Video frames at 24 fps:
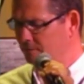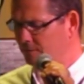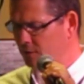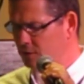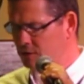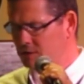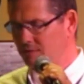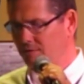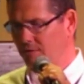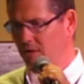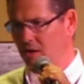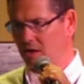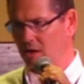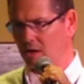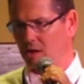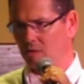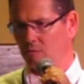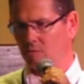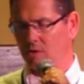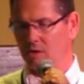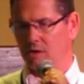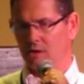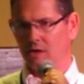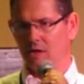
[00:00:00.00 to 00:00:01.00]
First of all,
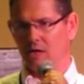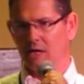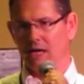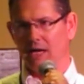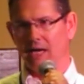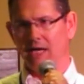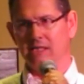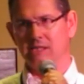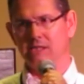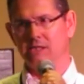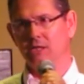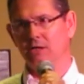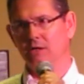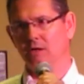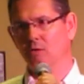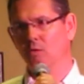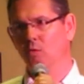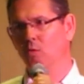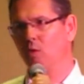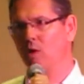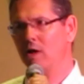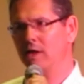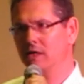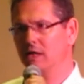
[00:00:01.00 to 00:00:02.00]
I want to ask, you
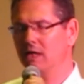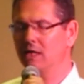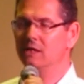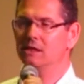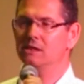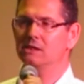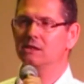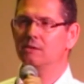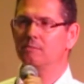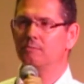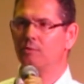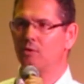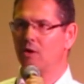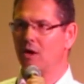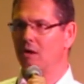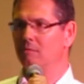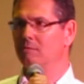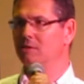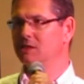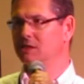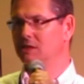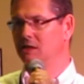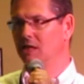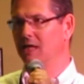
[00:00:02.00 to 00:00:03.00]
know, what is the
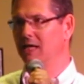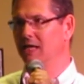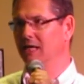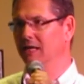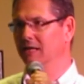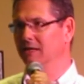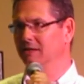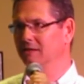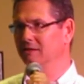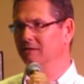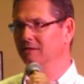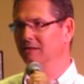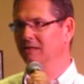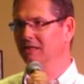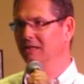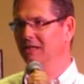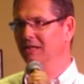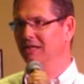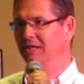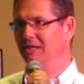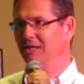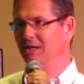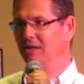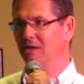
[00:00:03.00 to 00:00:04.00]
promised land?
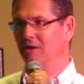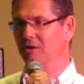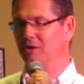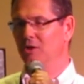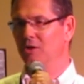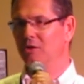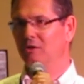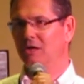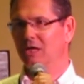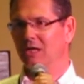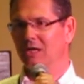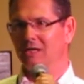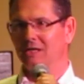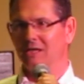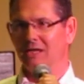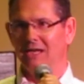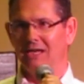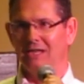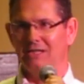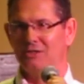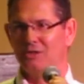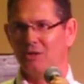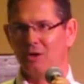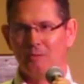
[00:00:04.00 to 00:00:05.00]
You know, you could
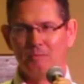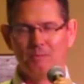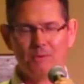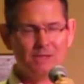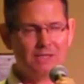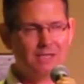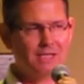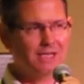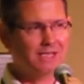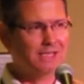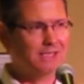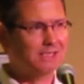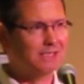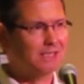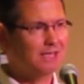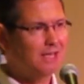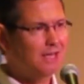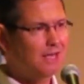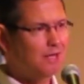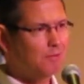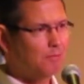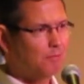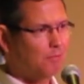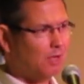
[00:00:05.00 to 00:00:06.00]
interpret
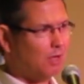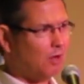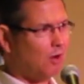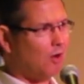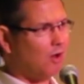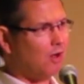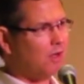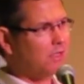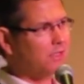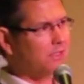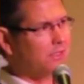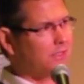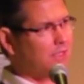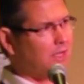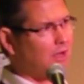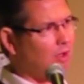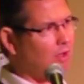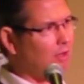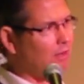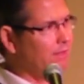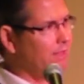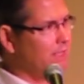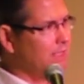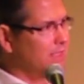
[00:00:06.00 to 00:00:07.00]
this because
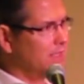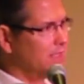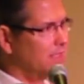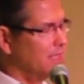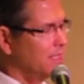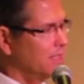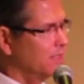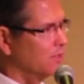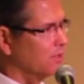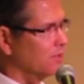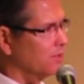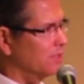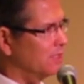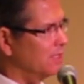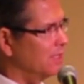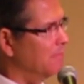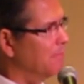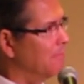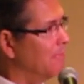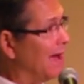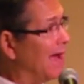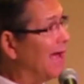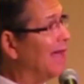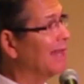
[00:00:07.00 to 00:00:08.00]
all these things are
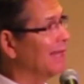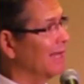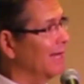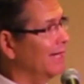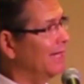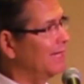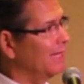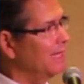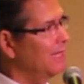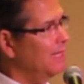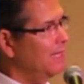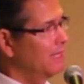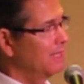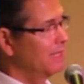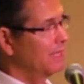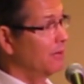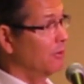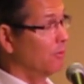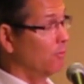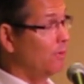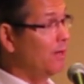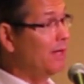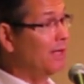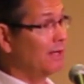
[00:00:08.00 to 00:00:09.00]
symbolic.
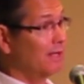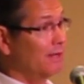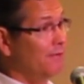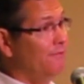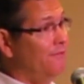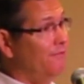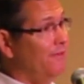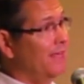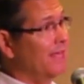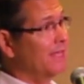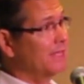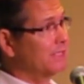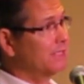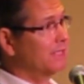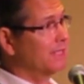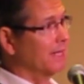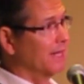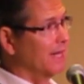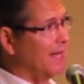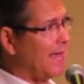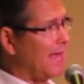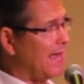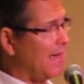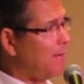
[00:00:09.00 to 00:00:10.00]
They're real events
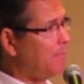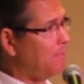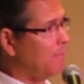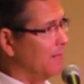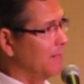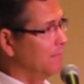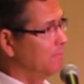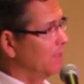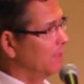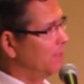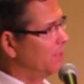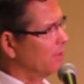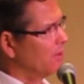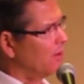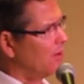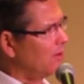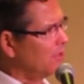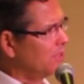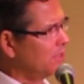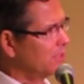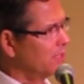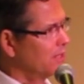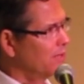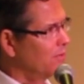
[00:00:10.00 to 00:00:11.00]
that happened, but they're
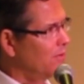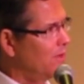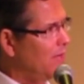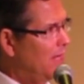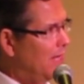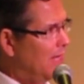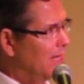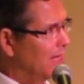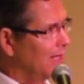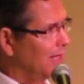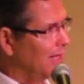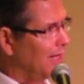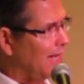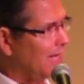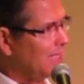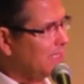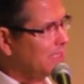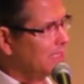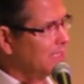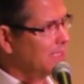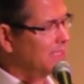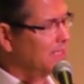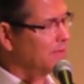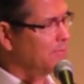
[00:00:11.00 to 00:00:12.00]
also
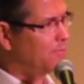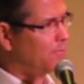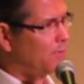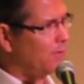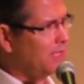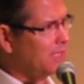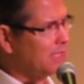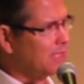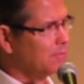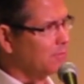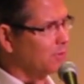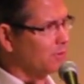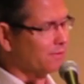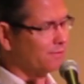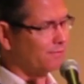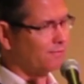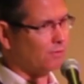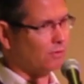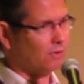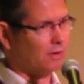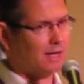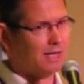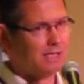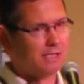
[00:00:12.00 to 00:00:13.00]
lessons and
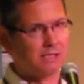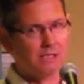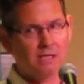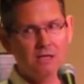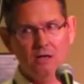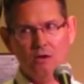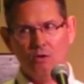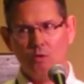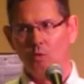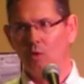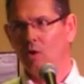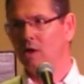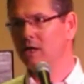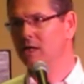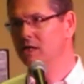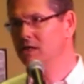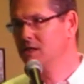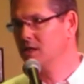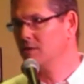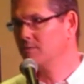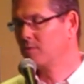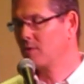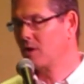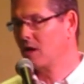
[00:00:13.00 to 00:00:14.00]
principles for us. What
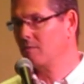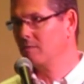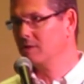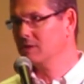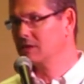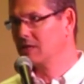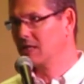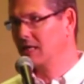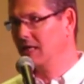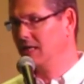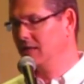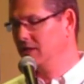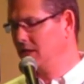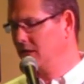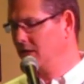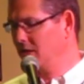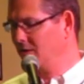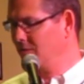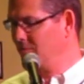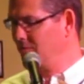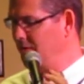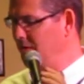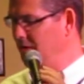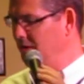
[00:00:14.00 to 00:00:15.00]
is the promised land?
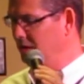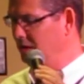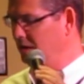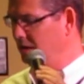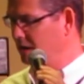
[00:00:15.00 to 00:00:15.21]
You know,